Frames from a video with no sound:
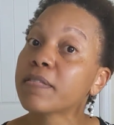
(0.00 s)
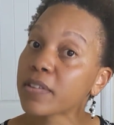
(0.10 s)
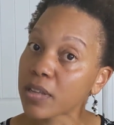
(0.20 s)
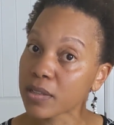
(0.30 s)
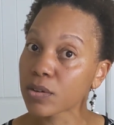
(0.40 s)
if
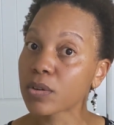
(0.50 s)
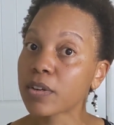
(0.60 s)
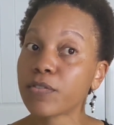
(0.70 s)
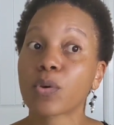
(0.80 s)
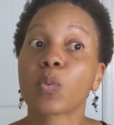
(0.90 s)

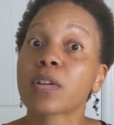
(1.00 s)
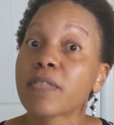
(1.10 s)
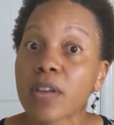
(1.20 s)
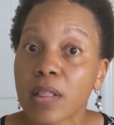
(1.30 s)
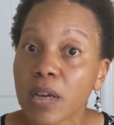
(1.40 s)
you're one
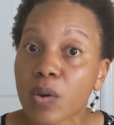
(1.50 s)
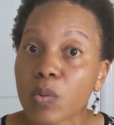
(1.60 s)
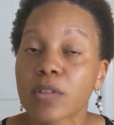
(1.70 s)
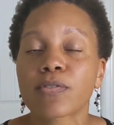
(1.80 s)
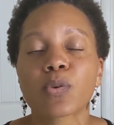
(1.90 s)
of the unlucky
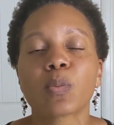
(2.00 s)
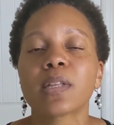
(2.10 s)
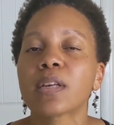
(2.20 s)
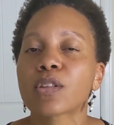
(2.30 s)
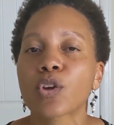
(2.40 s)
ones for whom
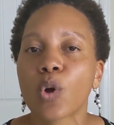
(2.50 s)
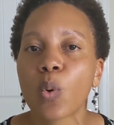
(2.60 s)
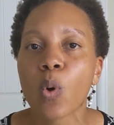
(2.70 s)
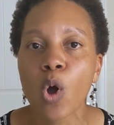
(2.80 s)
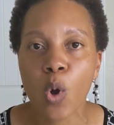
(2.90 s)
it doesn't
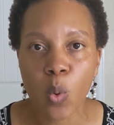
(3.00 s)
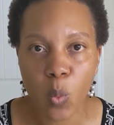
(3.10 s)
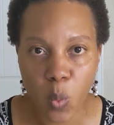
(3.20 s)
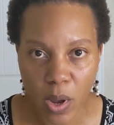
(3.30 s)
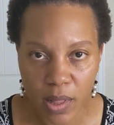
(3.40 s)
go
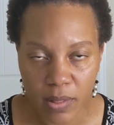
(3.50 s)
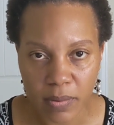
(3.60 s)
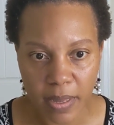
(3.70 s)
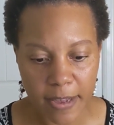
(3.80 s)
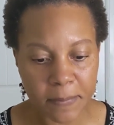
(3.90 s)
well,
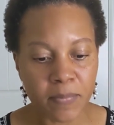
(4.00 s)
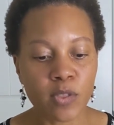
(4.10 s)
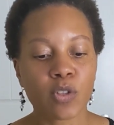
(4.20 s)
okay?